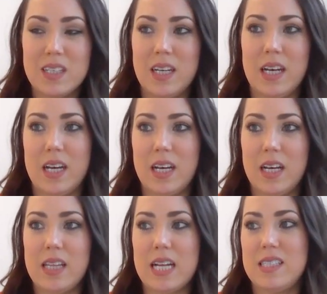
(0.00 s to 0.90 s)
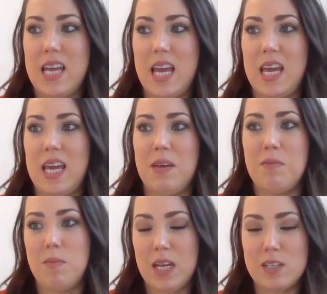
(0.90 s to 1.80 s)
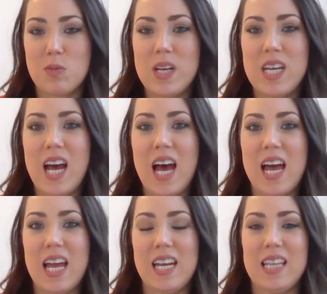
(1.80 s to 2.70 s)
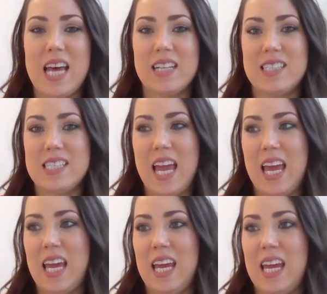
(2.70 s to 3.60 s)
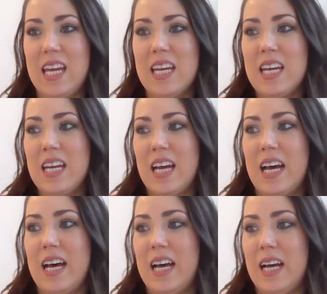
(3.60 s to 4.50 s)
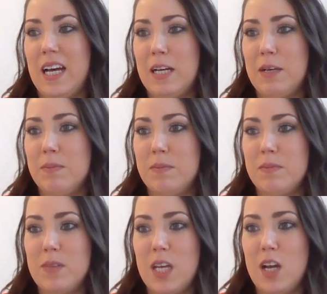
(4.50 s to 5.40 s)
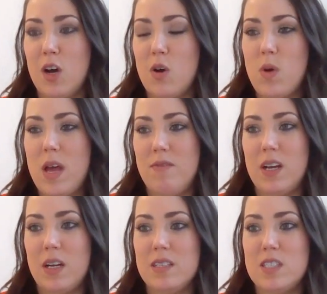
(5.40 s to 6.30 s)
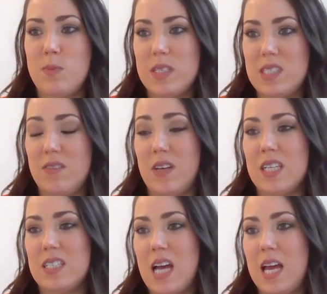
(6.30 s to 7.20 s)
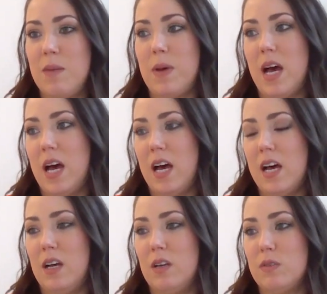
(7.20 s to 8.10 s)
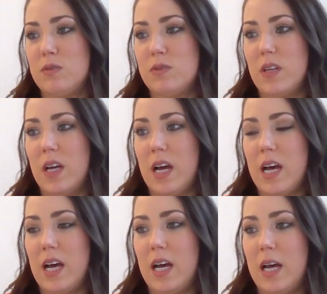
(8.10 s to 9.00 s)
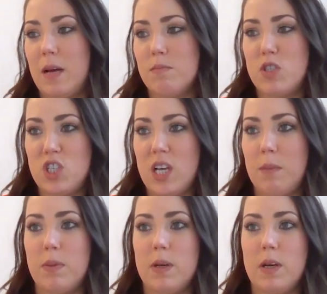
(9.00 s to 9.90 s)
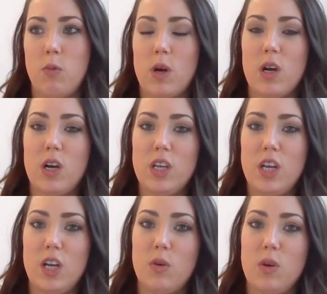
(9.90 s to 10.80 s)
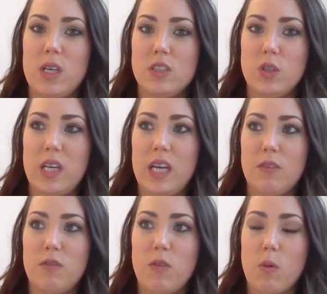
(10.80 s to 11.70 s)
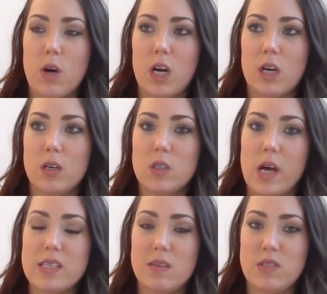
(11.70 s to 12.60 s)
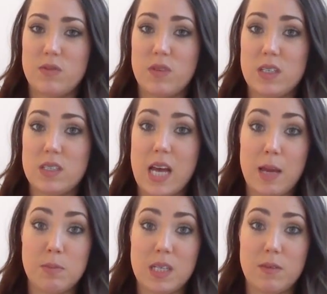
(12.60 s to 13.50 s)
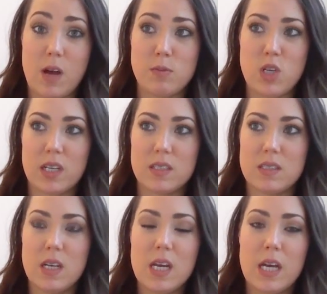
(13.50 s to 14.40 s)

that's a MiG-29, that's a a very specific type of ship. We're, looking for lots of different types of objects.